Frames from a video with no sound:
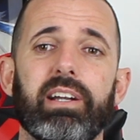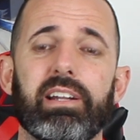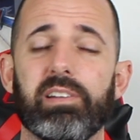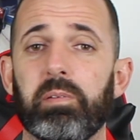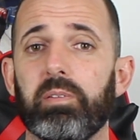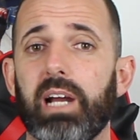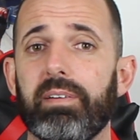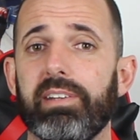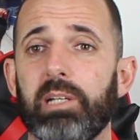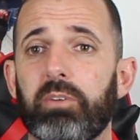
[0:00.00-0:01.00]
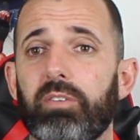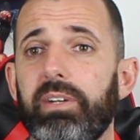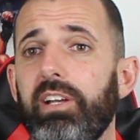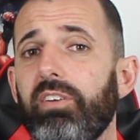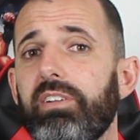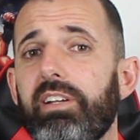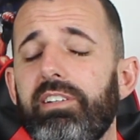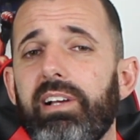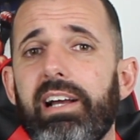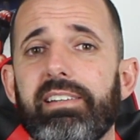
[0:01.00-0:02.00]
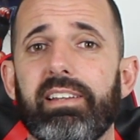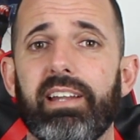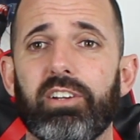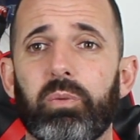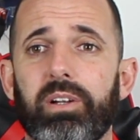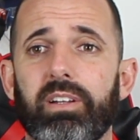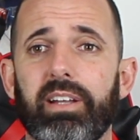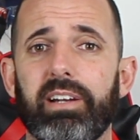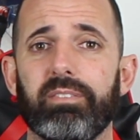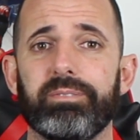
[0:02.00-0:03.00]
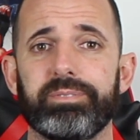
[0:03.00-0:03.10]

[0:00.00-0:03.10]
it and subscribe to see more videos. And I'll see you guys in the next one. Later.